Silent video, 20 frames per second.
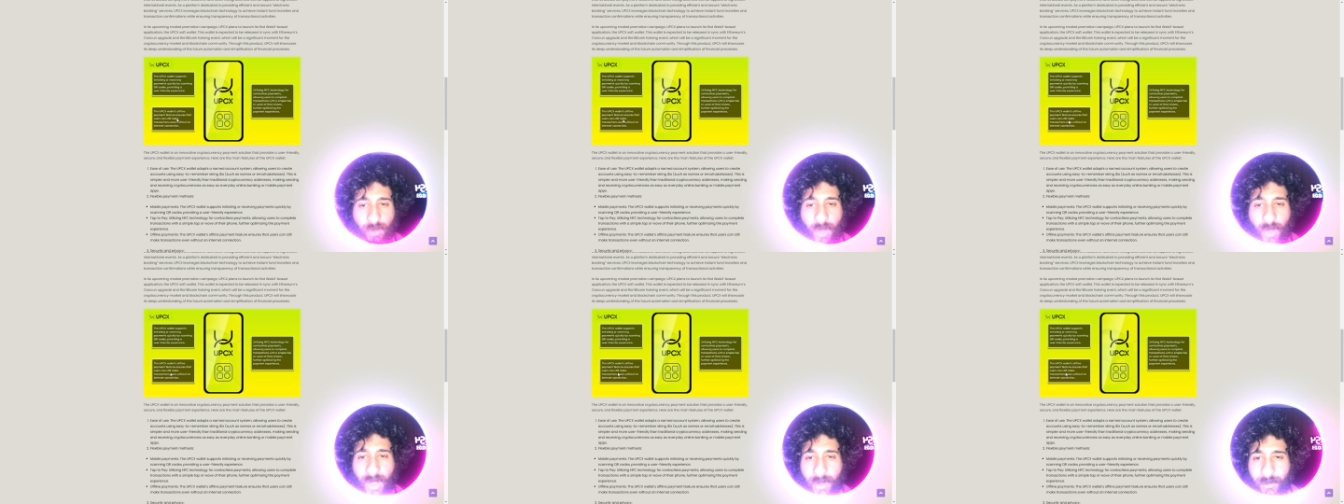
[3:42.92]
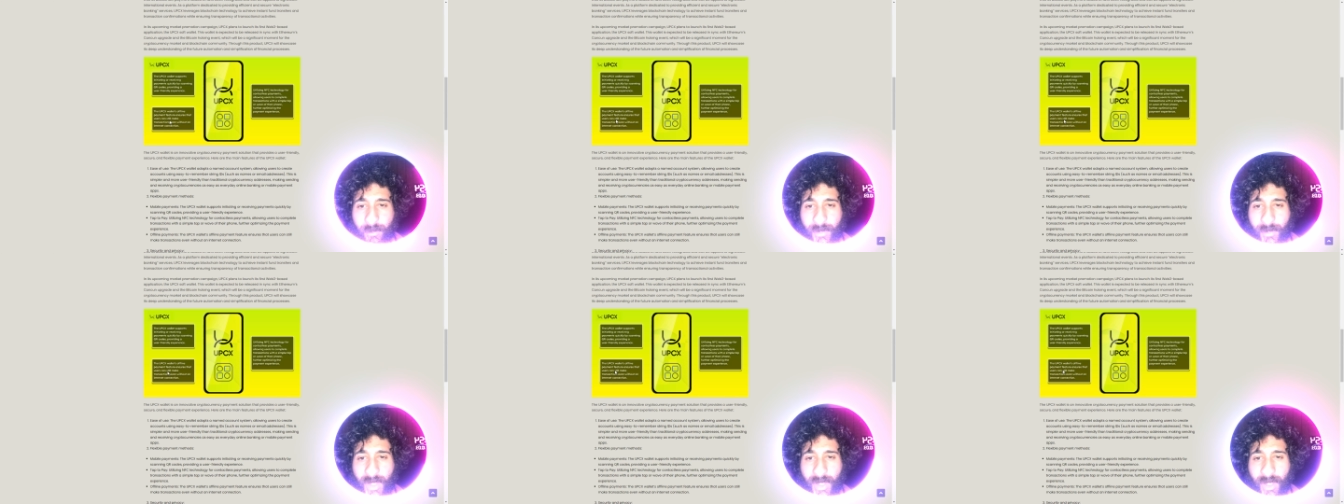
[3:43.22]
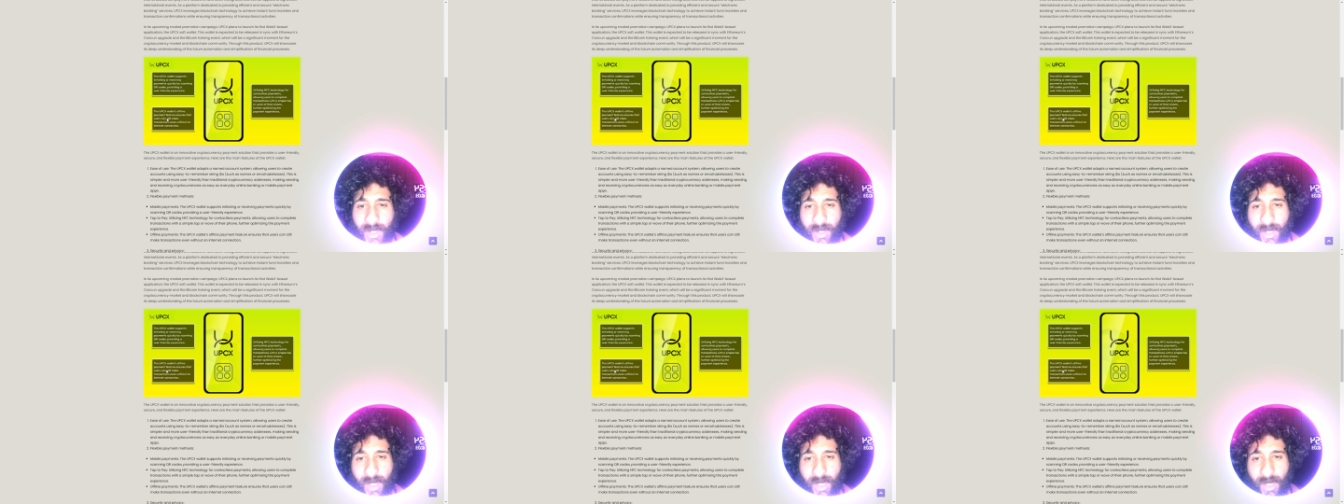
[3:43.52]
as well,
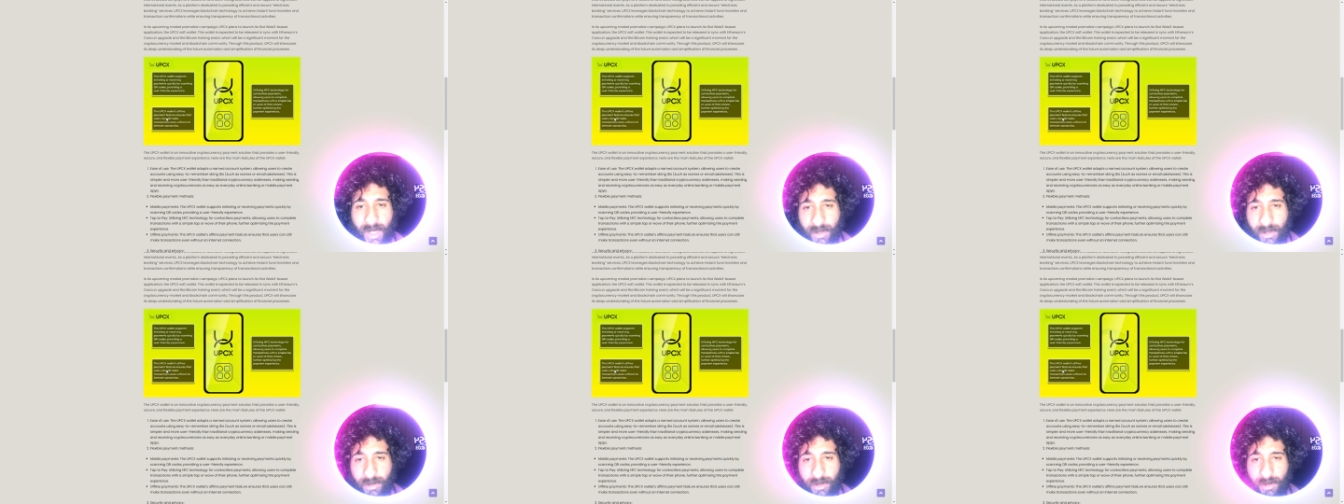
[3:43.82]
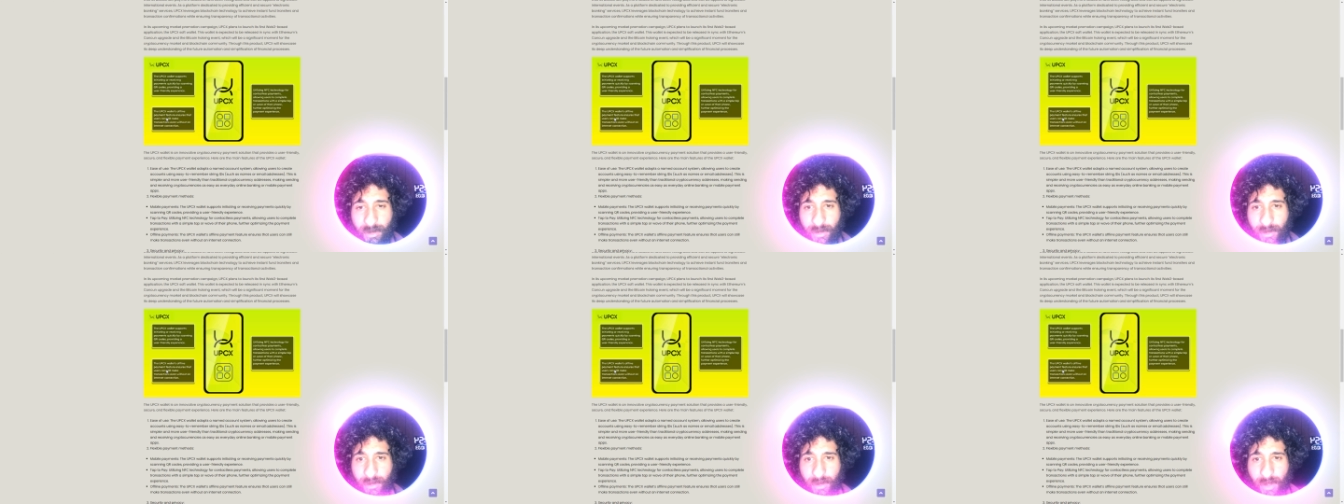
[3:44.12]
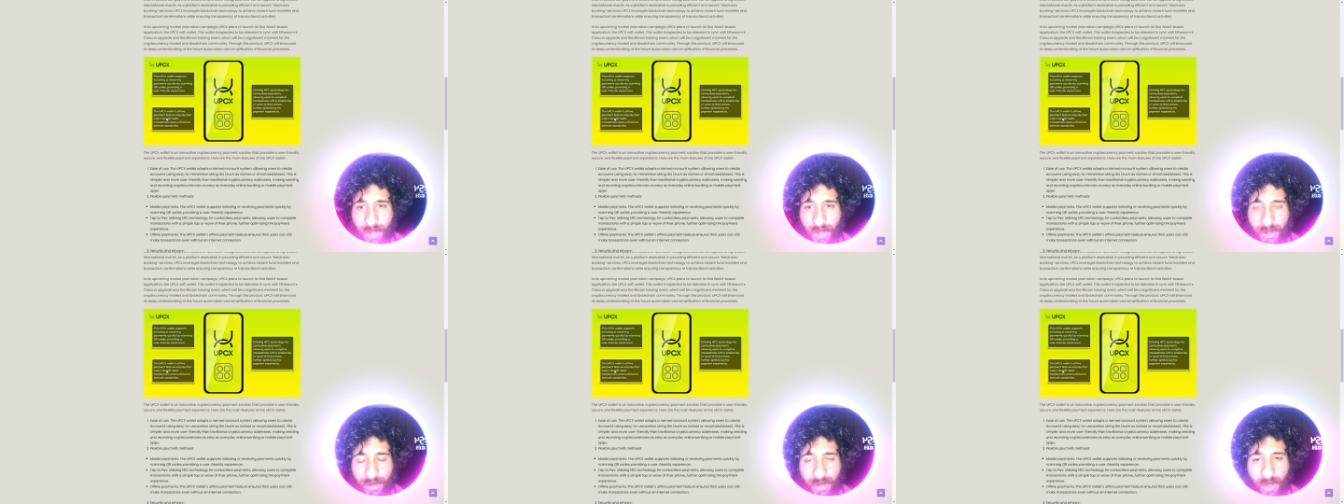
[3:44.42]
and
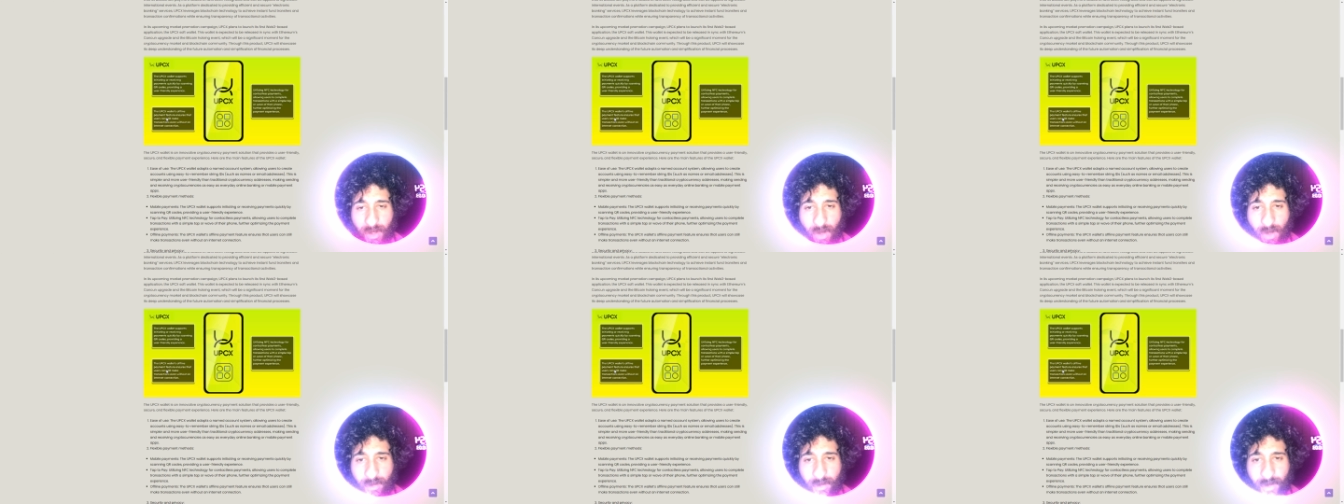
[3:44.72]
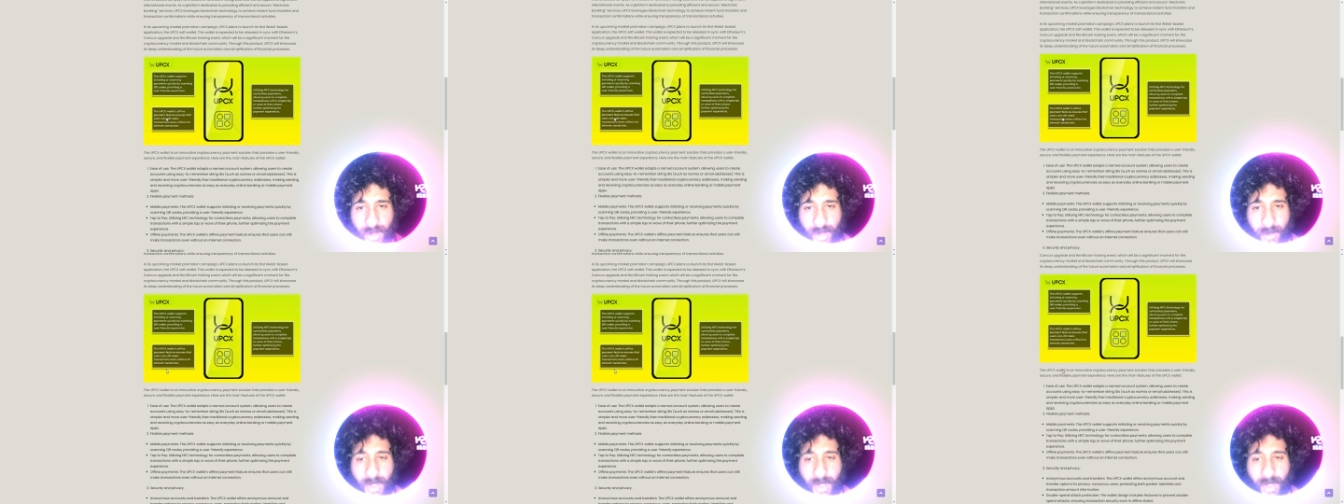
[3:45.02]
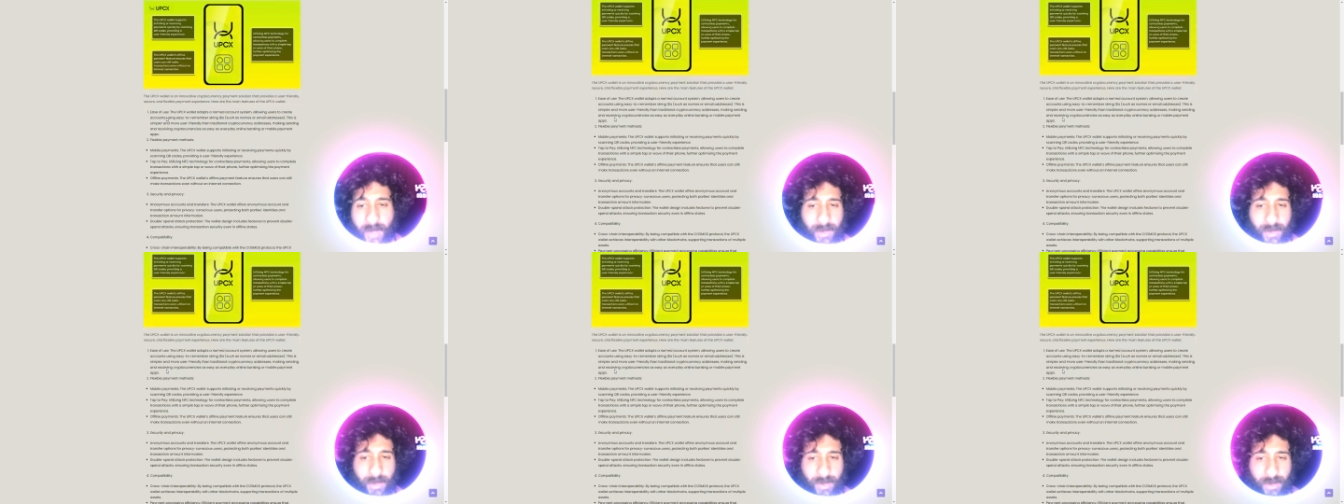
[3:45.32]
has the offline
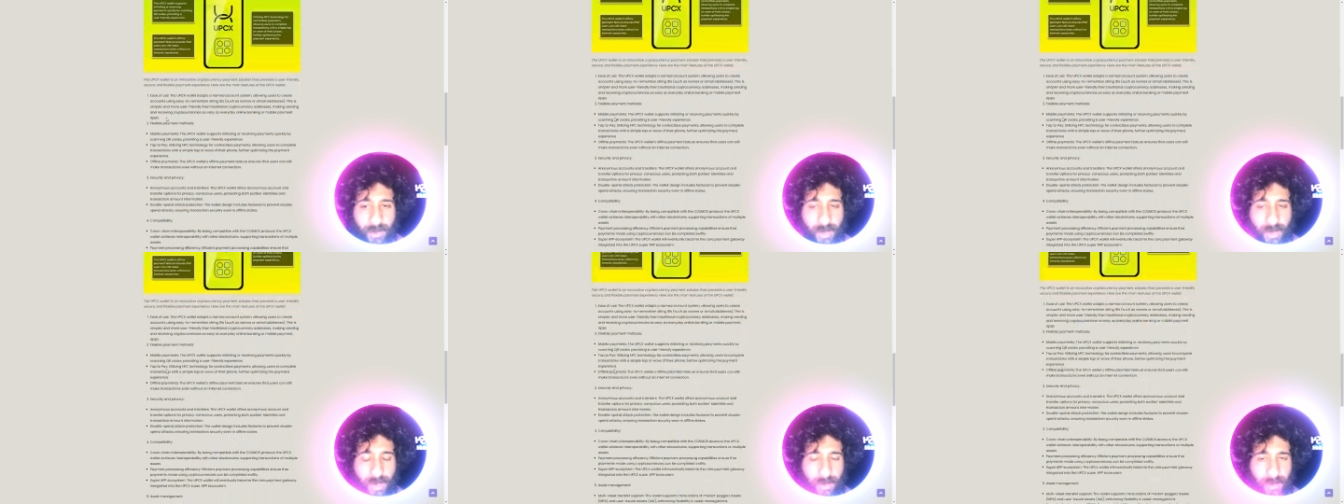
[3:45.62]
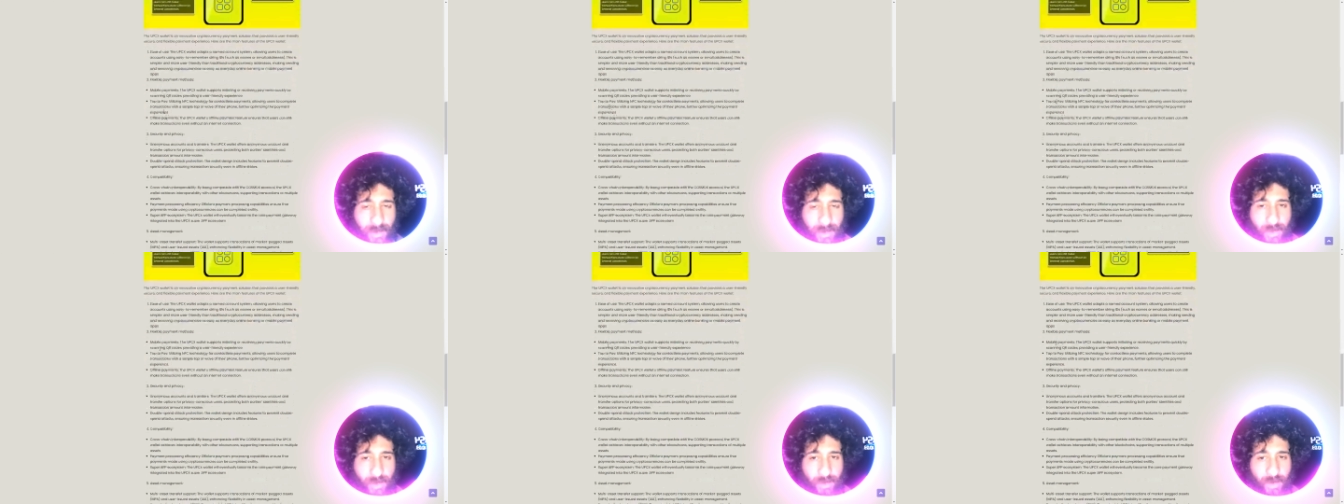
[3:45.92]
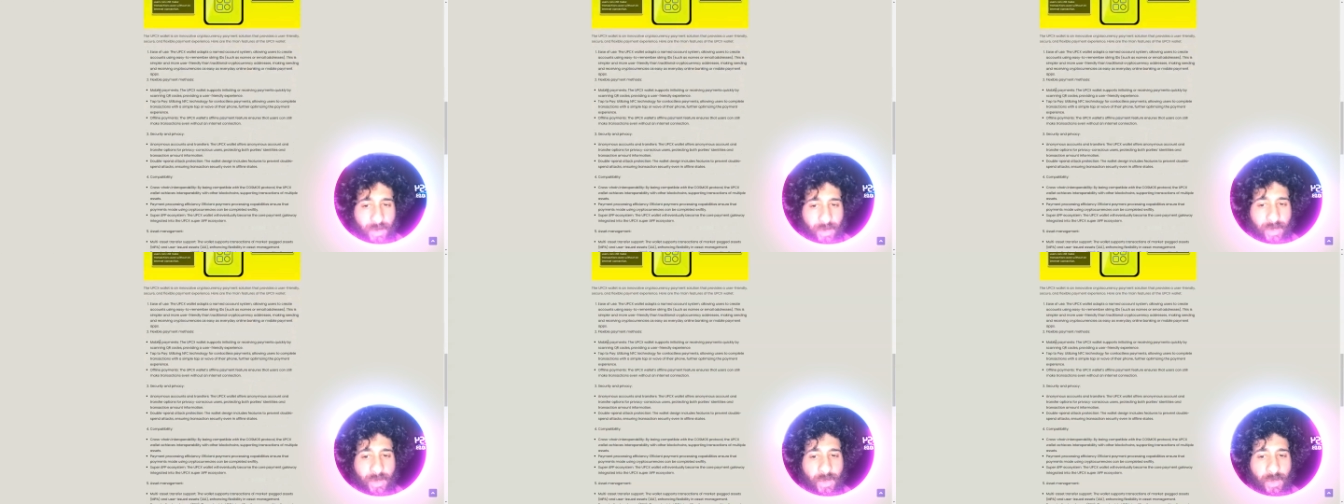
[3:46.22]
payment so
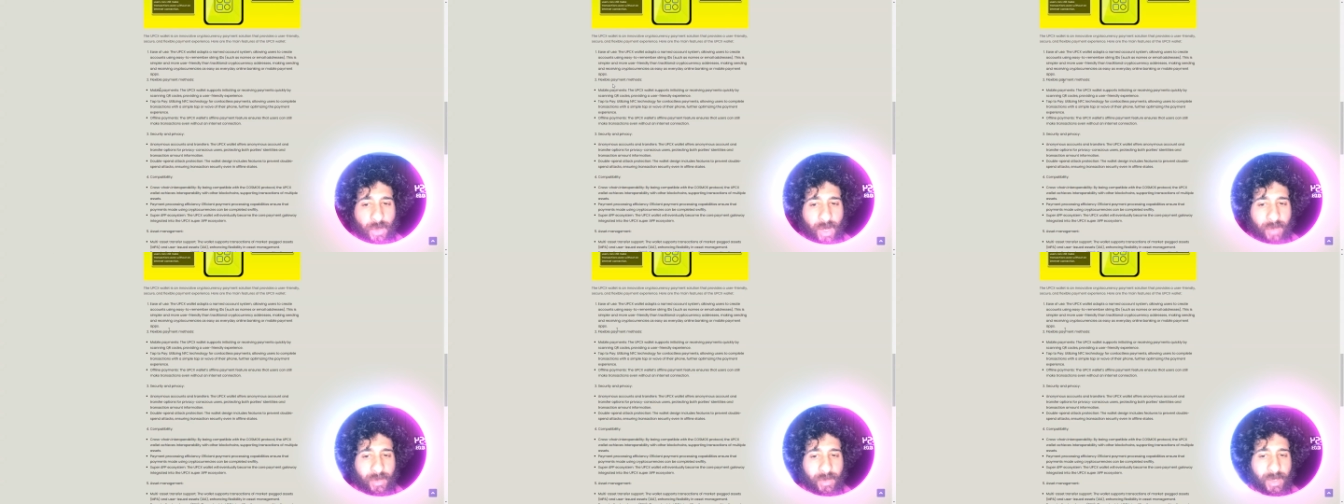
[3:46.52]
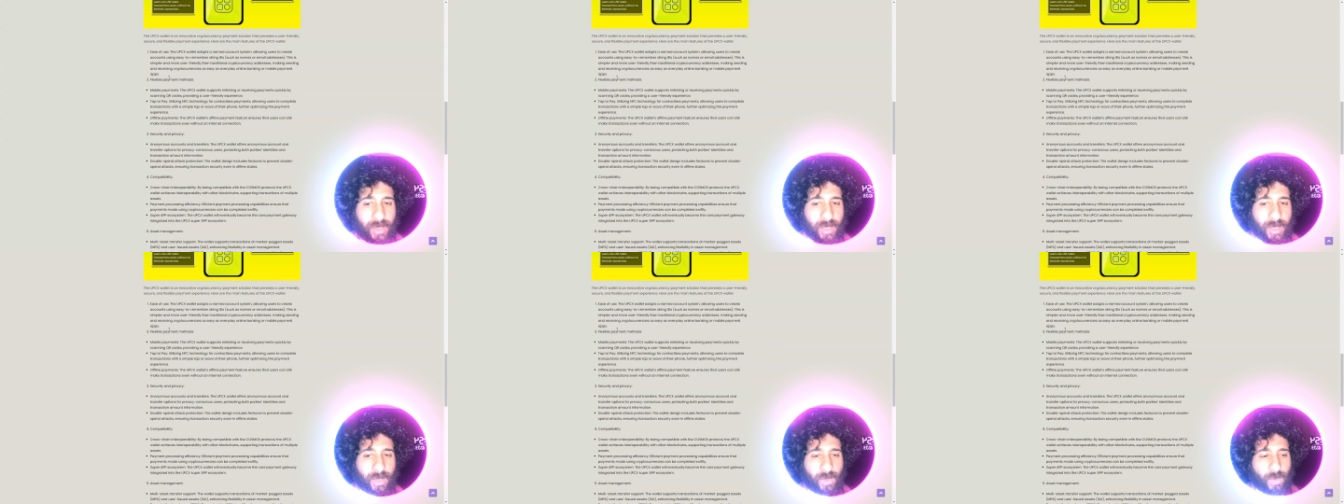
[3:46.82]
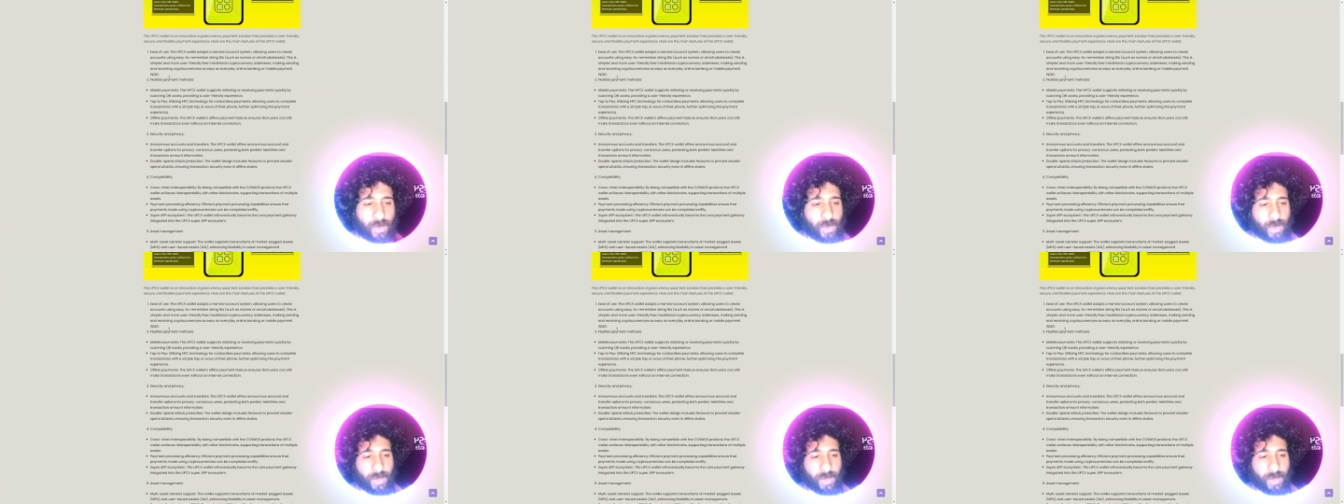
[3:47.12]
you can do everything you